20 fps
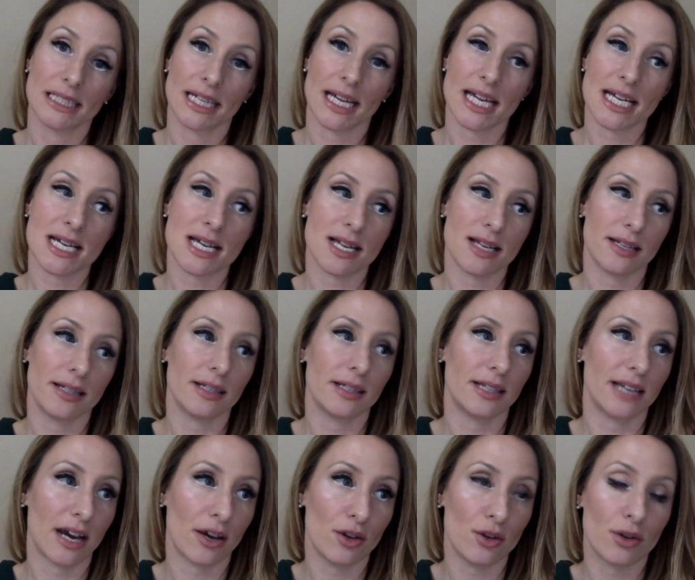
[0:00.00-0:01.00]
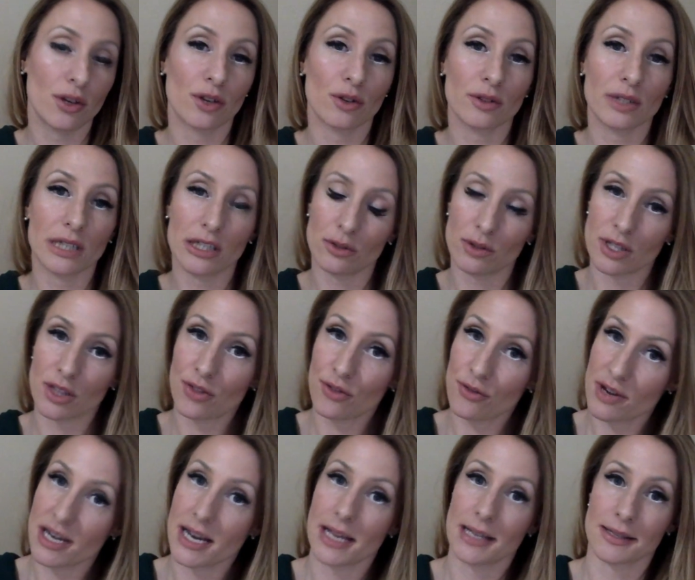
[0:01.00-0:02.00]
And now you can only do it
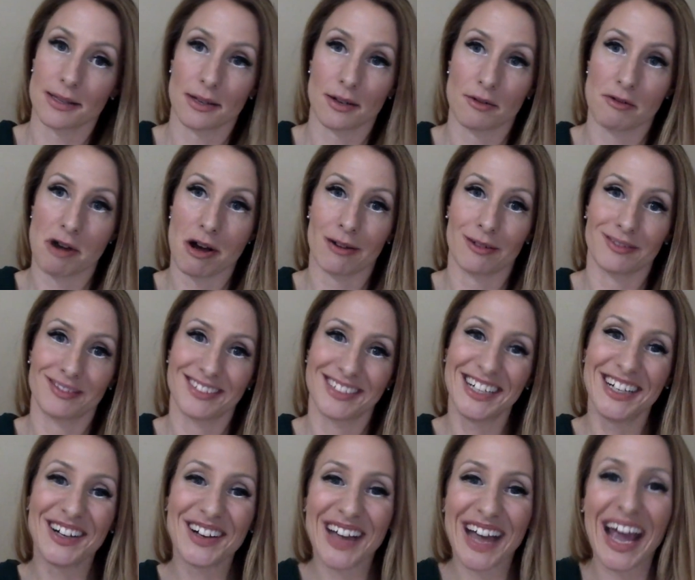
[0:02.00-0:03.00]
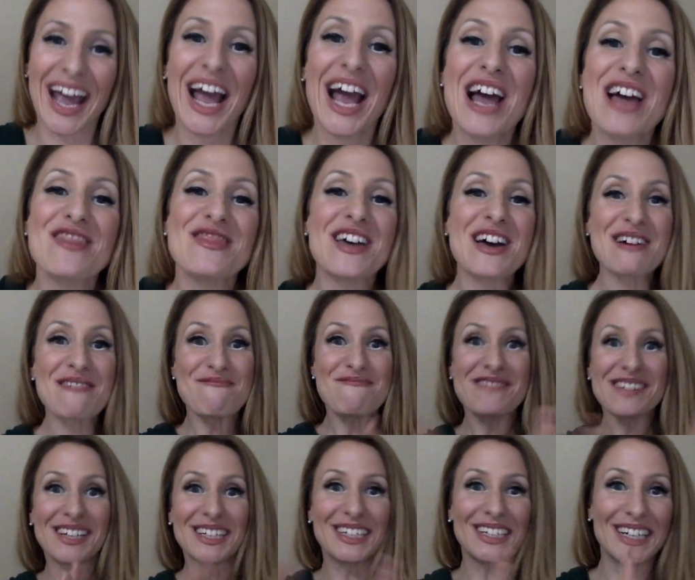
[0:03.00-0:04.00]
three days in a row, okay? That
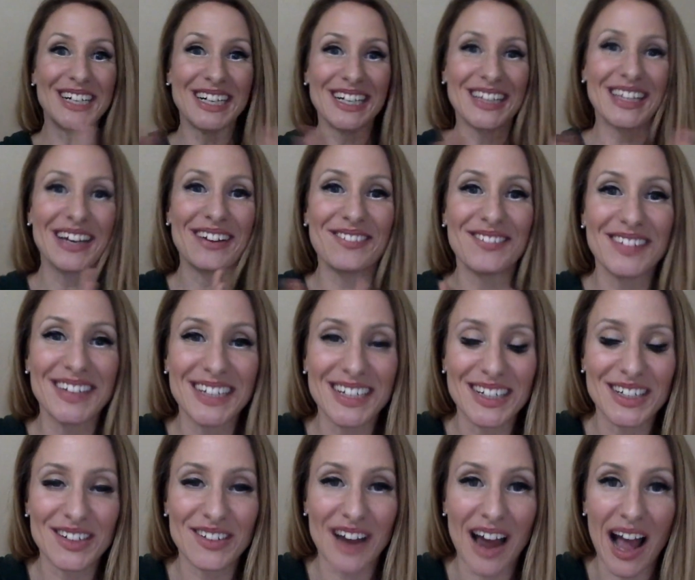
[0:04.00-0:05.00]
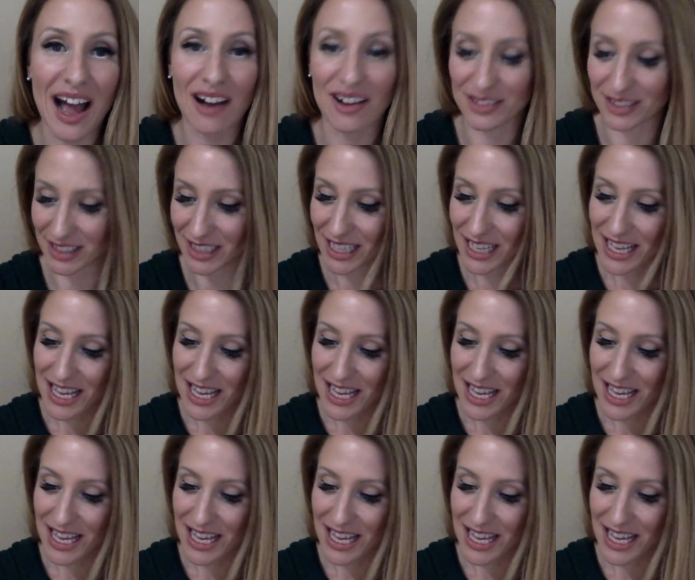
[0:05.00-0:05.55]
middle, that middle ground.